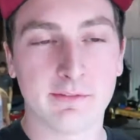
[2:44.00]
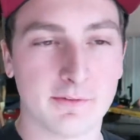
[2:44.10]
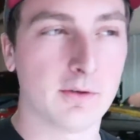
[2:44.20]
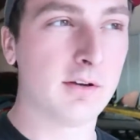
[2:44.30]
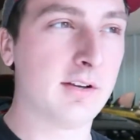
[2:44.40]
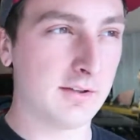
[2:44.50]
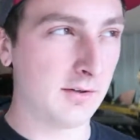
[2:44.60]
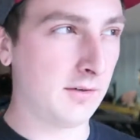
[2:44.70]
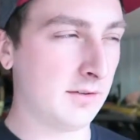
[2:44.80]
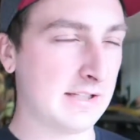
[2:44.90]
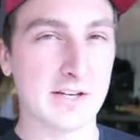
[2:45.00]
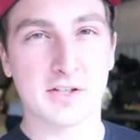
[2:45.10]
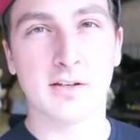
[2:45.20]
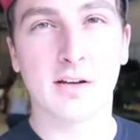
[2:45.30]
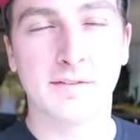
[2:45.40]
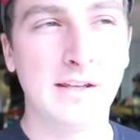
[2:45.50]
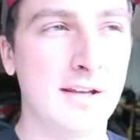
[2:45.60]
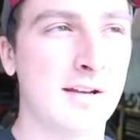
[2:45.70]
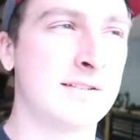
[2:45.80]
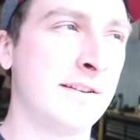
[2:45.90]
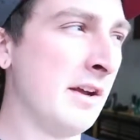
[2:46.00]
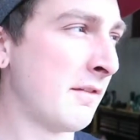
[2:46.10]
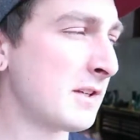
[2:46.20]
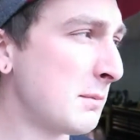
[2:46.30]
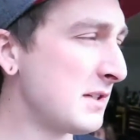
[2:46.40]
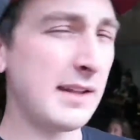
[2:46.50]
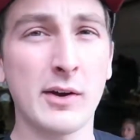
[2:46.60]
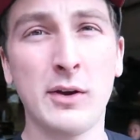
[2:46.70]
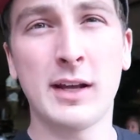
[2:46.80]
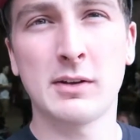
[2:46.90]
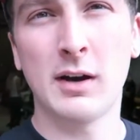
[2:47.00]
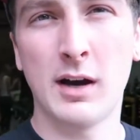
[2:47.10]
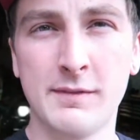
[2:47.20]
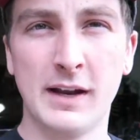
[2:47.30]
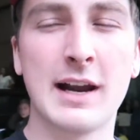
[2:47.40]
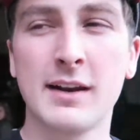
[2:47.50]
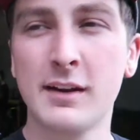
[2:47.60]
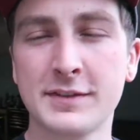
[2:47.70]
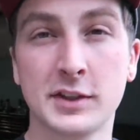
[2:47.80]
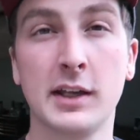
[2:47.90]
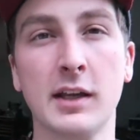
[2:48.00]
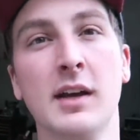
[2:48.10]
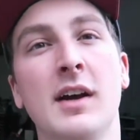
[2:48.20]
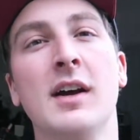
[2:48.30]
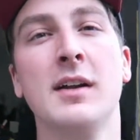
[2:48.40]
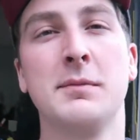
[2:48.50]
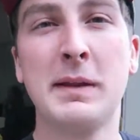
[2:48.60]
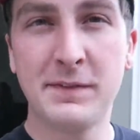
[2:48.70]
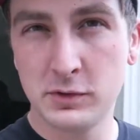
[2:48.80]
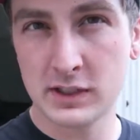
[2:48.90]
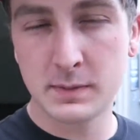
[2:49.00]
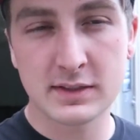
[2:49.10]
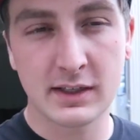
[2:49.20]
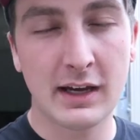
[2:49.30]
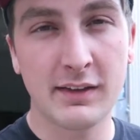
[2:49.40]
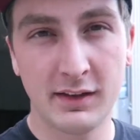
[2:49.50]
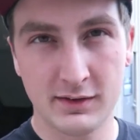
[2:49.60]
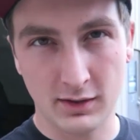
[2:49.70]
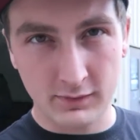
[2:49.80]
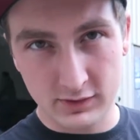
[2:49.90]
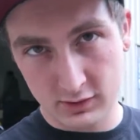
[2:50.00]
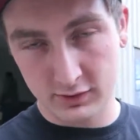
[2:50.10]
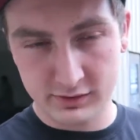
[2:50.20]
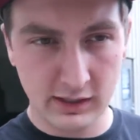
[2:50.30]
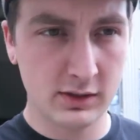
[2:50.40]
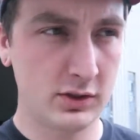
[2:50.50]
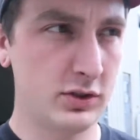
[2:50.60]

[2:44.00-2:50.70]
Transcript: in for another session of heat because for some reason they couldn't get their oven hot enough. So they made a few adjustments and now I think the oven's all set.